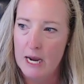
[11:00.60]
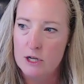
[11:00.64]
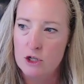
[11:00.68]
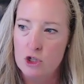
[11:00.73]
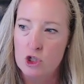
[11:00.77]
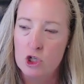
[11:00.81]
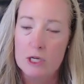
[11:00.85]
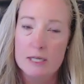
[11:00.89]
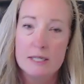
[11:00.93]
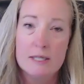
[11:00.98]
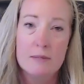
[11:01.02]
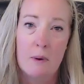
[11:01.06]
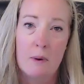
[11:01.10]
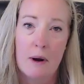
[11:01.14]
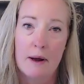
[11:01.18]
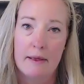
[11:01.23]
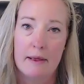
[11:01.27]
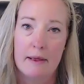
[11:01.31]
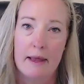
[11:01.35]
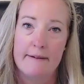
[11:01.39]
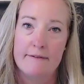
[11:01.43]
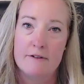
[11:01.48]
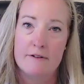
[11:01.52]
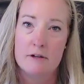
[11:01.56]
I just want
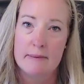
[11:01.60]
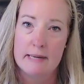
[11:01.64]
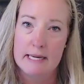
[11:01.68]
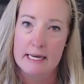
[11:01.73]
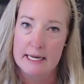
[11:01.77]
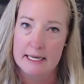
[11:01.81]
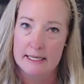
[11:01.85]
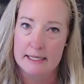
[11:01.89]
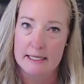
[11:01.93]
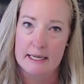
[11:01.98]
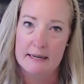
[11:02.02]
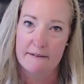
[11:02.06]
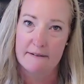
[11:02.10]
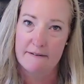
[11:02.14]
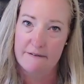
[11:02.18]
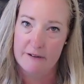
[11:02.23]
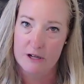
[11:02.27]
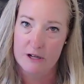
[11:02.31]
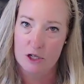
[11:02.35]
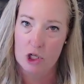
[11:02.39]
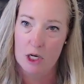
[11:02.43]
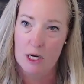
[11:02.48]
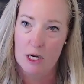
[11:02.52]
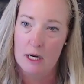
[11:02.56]
life to be easy and
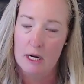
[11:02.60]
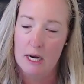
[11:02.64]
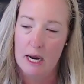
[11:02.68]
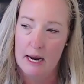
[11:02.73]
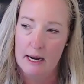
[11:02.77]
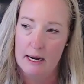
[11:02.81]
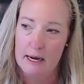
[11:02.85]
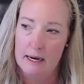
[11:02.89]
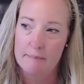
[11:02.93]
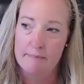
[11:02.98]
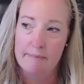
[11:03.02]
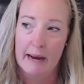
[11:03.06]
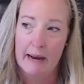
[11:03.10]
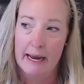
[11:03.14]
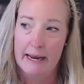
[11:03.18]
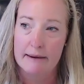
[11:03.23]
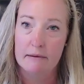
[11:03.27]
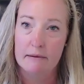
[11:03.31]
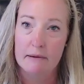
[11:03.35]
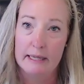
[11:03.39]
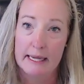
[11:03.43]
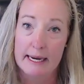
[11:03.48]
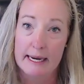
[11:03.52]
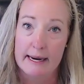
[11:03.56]
efficient. And buying
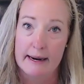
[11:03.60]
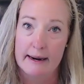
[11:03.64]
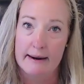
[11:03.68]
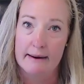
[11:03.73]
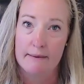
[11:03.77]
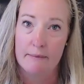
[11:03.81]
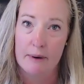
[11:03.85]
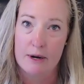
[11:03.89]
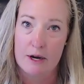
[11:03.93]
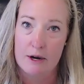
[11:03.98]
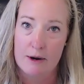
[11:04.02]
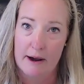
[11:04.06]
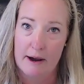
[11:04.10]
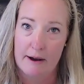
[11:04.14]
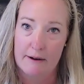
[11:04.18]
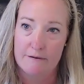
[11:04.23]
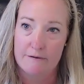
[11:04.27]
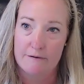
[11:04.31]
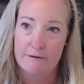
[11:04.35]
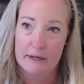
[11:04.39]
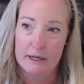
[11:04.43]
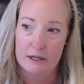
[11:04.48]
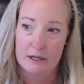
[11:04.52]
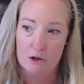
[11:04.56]
linen when
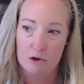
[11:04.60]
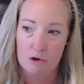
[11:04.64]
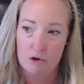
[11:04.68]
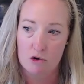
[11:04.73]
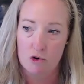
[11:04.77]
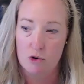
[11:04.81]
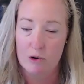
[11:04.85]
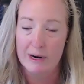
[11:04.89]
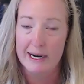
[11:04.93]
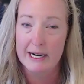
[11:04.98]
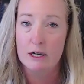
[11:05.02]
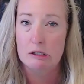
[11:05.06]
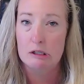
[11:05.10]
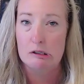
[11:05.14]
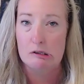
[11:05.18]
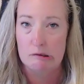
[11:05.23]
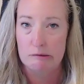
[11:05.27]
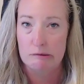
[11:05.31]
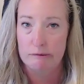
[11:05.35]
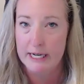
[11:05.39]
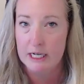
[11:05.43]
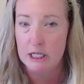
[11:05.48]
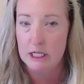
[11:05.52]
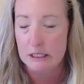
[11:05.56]
it crinkles,
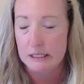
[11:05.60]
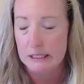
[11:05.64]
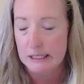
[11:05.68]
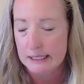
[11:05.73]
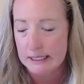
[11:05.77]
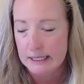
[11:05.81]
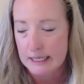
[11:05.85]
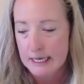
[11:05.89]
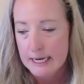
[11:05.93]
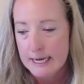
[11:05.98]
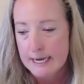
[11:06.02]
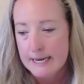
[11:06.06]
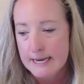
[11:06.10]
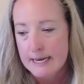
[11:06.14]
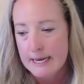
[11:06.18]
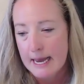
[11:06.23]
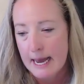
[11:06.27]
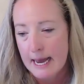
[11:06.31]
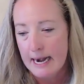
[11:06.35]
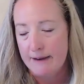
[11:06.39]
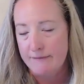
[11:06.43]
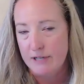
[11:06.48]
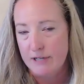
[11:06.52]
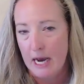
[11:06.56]
wrinkles,
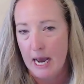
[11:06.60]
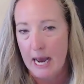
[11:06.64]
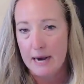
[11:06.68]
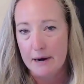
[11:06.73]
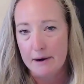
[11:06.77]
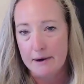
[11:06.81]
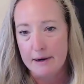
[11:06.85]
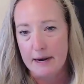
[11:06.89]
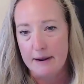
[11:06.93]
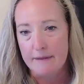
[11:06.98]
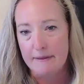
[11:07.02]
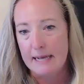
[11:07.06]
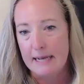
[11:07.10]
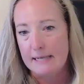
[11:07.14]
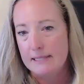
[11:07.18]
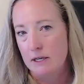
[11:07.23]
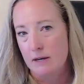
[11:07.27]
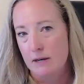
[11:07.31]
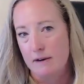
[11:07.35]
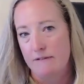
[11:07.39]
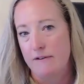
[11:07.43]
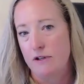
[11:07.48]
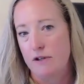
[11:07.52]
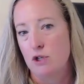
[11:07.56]
and I have to iron it, that's
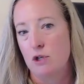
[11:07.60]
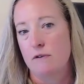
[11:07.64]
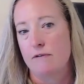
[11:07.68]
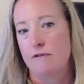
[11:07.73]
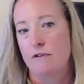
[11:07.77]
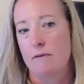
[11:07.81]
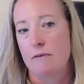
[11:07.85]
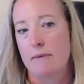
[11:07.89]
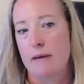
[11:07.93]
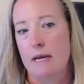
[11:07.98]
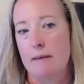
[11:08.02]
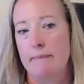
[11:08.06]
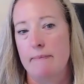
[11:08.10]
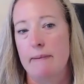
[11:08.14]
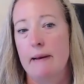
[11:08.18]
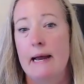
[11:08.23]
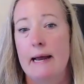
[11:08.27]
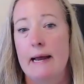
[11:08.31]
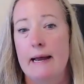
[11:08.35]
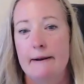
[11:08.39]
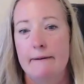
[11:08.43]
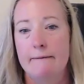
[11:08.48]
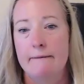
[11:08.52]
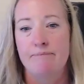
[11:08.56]
not efficient for me.
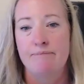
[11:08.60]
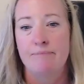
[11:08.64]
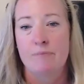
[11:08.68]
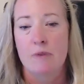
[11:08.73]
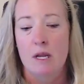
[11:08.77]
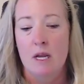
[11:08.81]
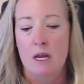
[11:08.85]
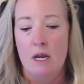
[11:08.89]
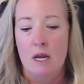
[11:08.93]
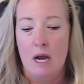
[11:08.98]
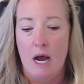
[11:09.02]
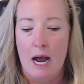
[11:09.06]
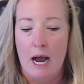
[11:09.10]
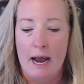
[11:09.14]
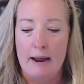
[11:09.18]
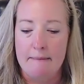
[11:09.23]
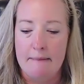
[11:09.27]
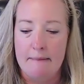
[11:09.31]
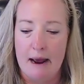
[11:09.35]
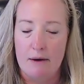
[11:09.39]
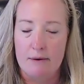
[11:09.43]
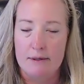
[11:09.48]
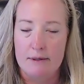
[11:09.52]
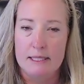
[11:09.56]
But I'm
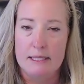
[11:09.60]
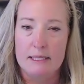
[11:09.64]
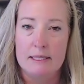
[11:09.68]
now,